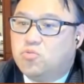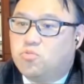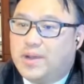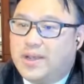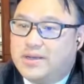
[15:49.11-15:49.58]

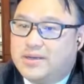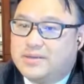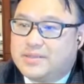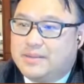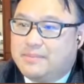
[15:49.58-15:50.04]

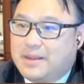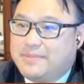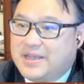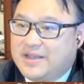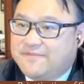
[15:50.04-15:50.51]
where there might
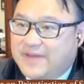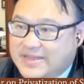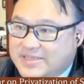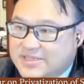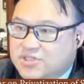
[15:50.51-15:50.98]
be
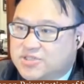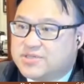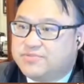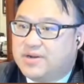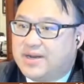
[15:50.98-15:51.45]
advantages
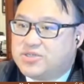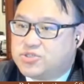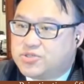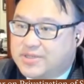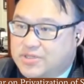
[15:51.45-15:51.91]
in
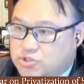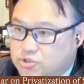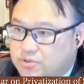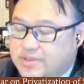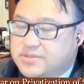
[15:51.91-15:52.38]
relation to
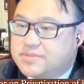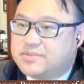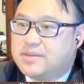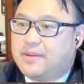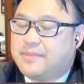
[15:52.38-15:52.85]
insurance,
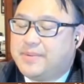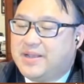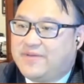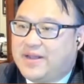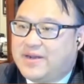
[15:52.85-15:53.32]
there might be
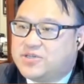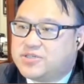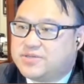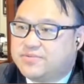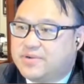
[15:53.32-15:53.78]

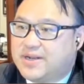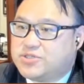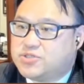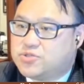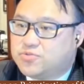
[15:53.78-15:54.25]
advantages in
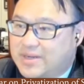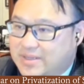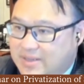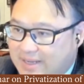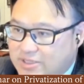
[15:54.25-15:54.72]
relation to
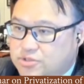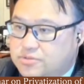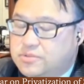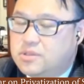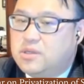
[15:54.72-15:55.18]

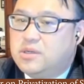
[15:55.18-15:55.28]
regulation,